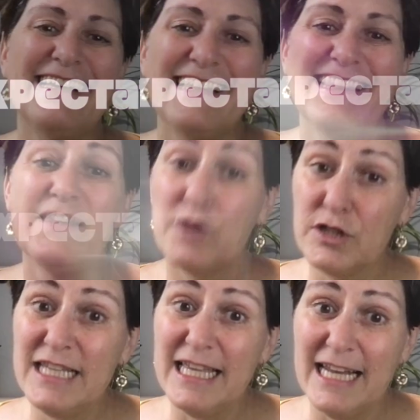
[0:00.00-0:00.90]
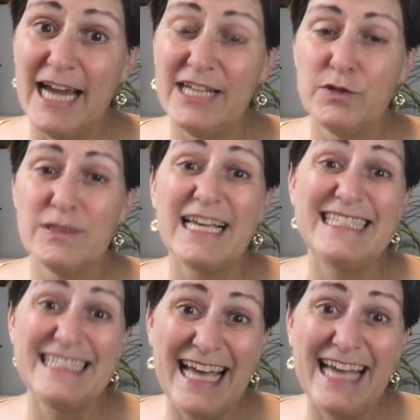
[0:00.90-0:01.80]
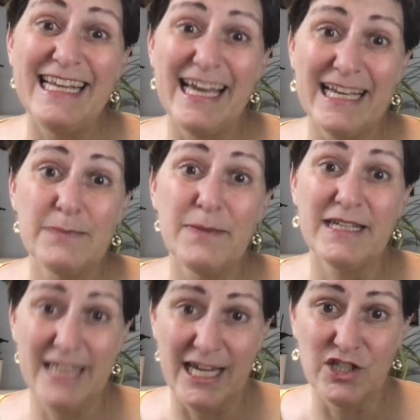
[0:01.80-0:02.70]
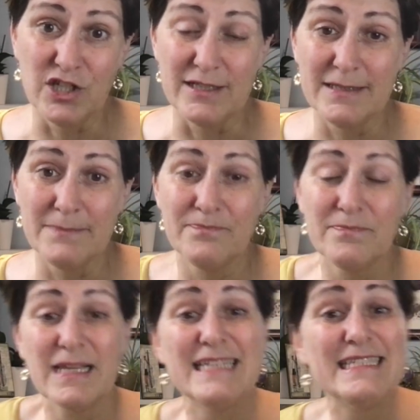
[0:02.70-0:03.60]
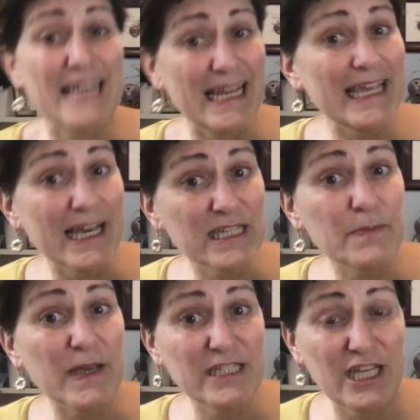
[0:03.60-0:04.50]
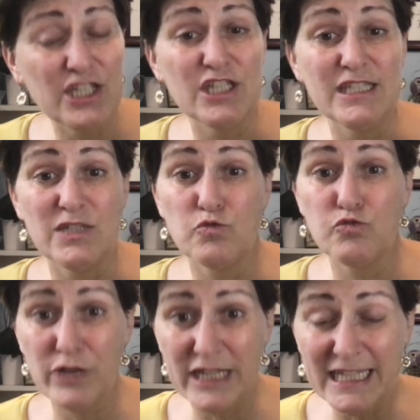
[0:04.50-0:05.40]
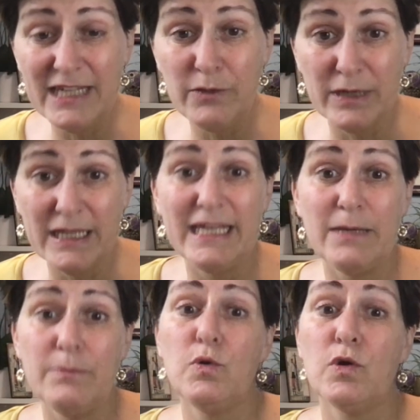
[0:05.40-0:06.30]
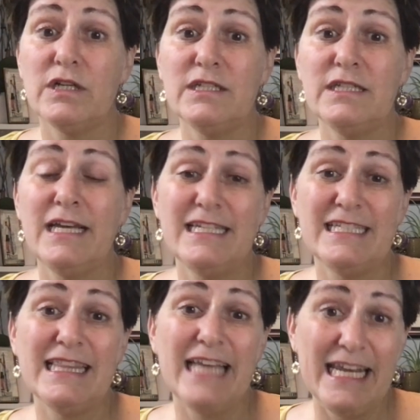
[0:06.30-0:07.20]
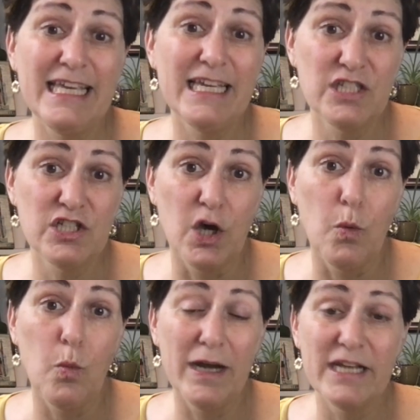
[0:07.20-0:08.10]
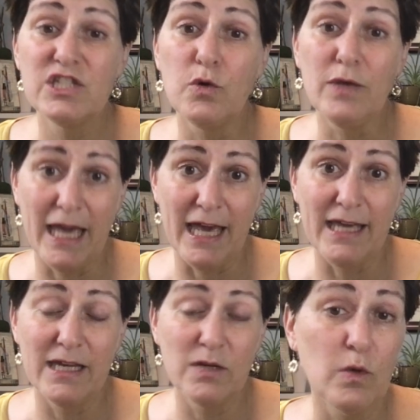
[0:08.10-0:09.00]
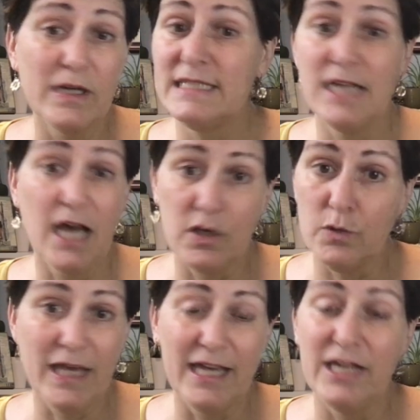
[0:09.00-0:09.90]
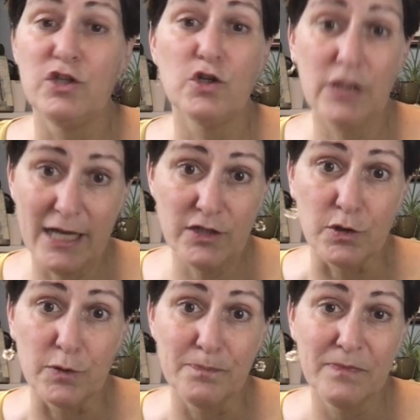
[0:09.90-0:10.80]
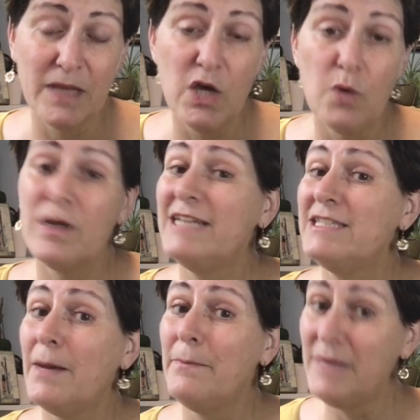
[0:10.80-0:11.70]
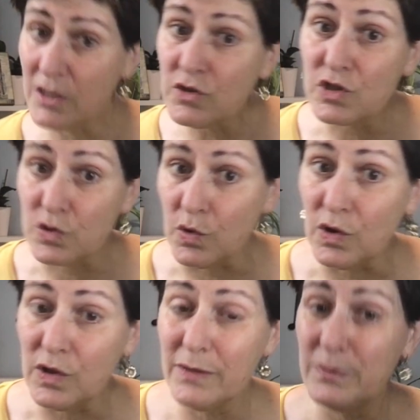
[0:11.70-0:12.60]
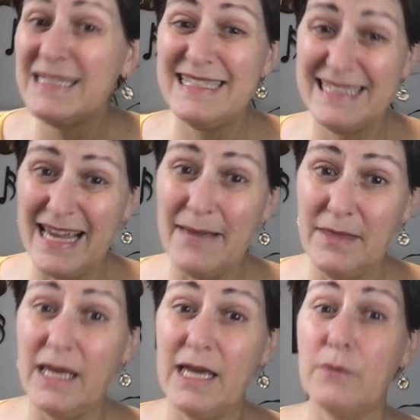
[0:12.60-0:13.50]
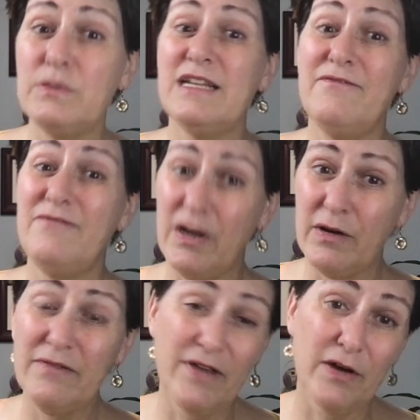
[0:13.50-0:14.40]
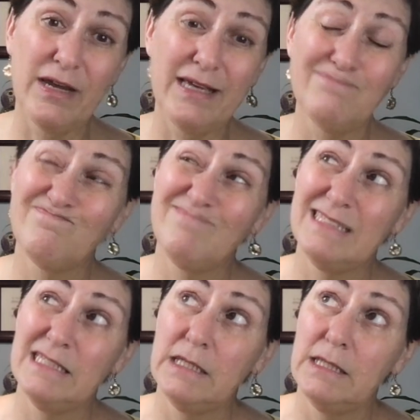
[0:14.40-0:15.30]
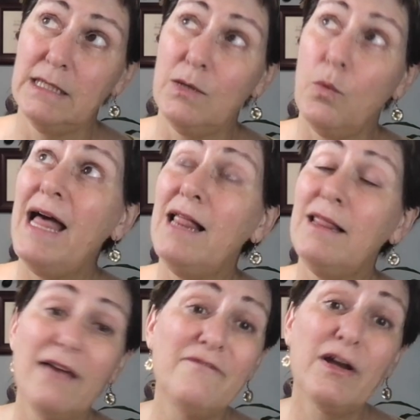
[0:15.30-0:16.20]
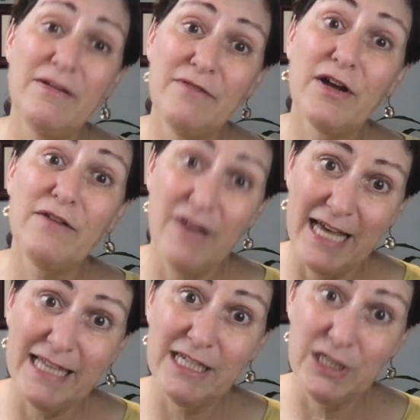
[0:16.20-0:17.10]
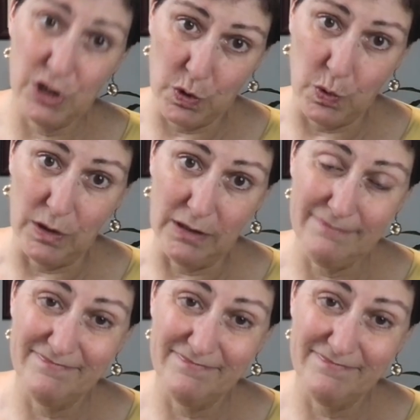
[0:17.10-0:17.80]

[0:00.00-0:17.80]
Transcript: The first thing that I do is I set expectations. Setting expectations is really, really important to letting kids know what is okay and is not okay in your classroom. When I taught middle school, it was the same thing. I was in a very, very violent school,